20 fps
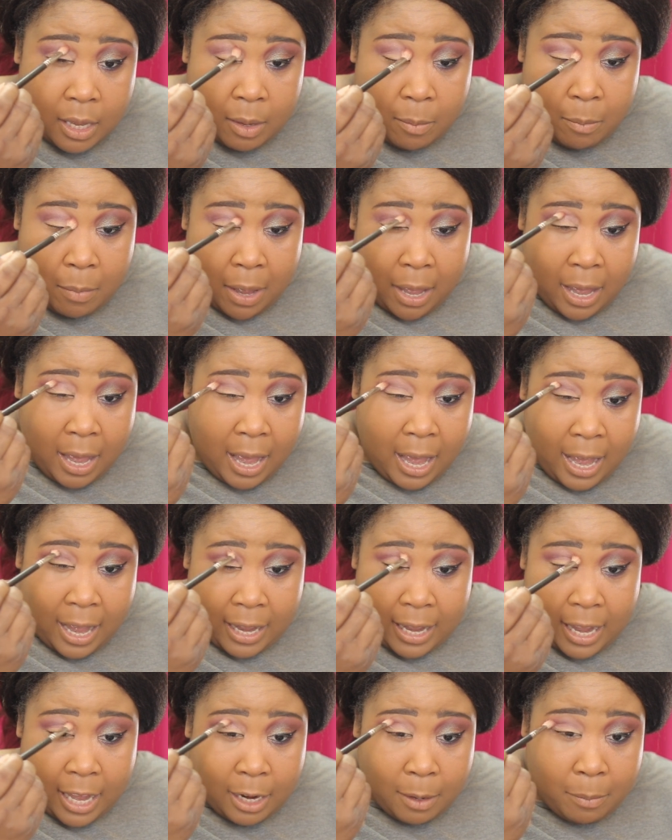my
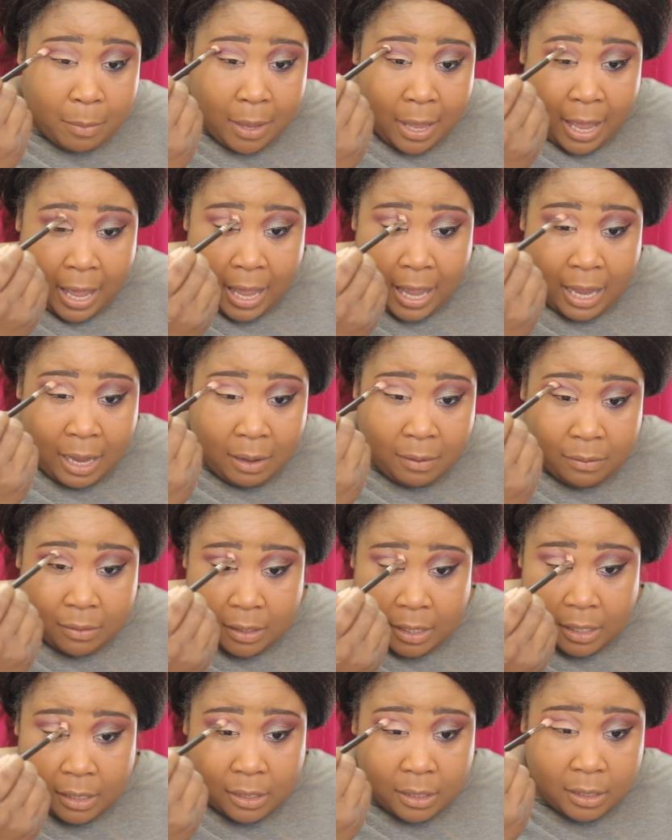eye kind of behaves
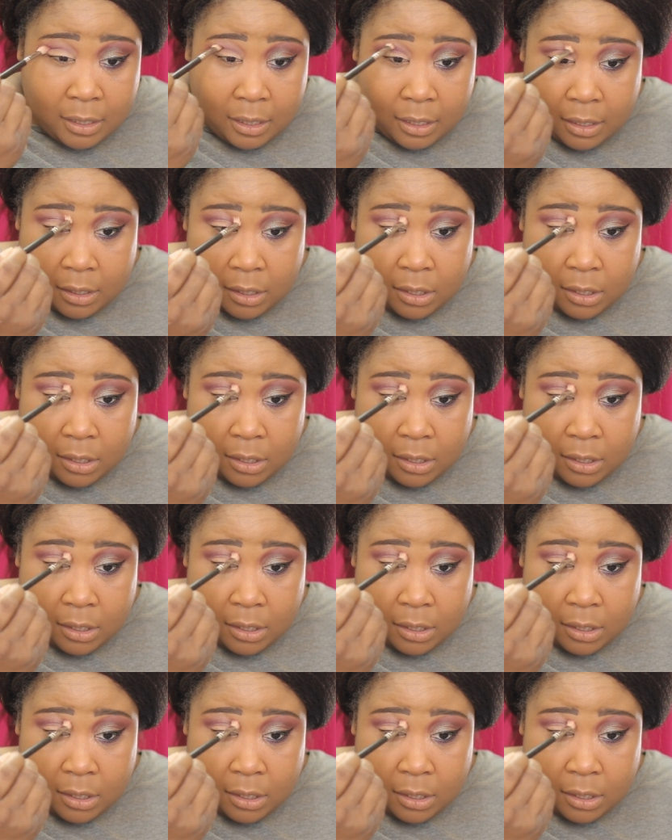as such.